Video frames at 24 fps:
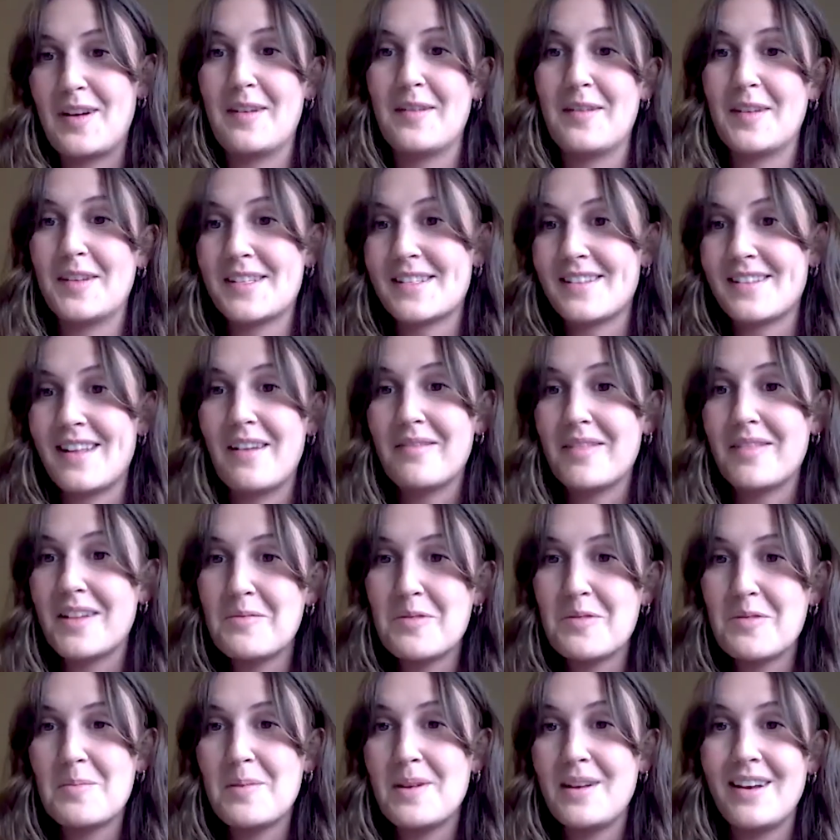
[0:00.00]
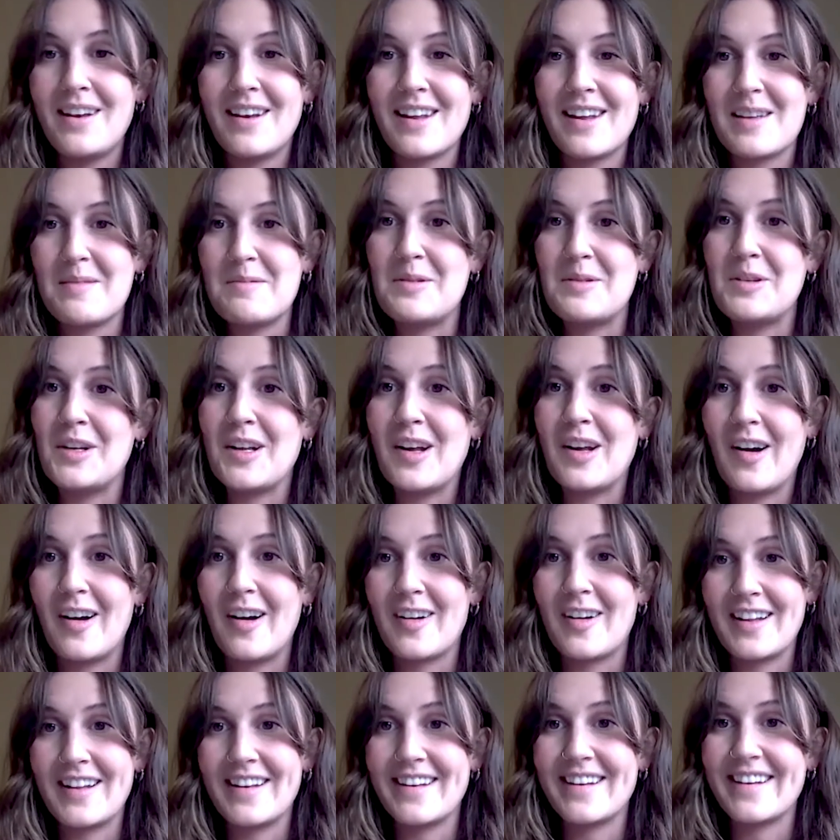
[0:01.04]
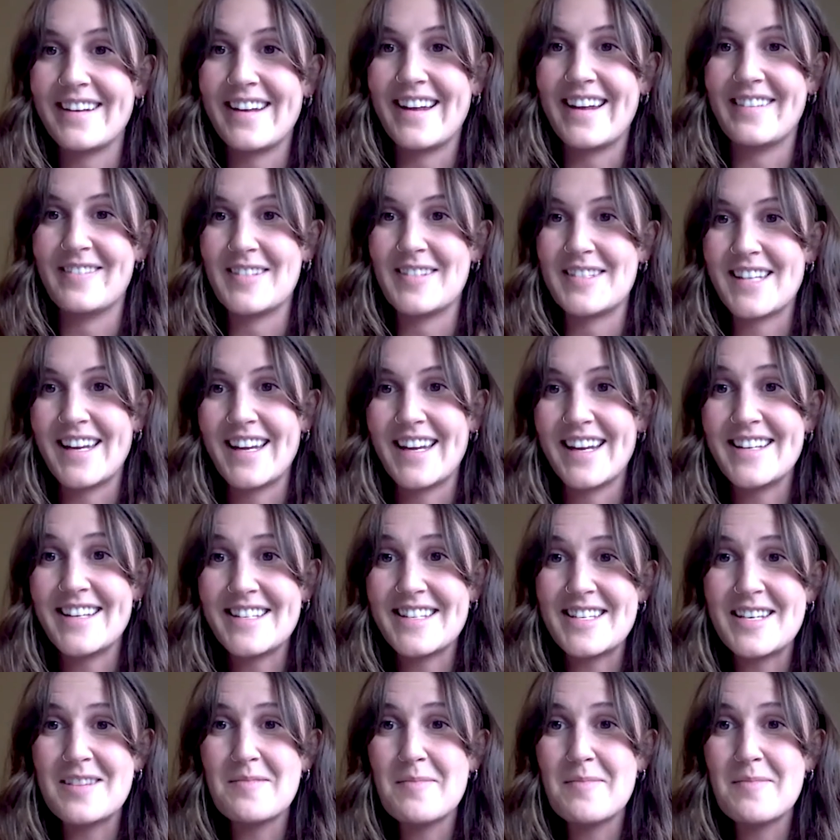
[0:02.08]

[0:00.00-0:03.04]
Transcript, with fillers: found this lovely woman in a community garden, and was like,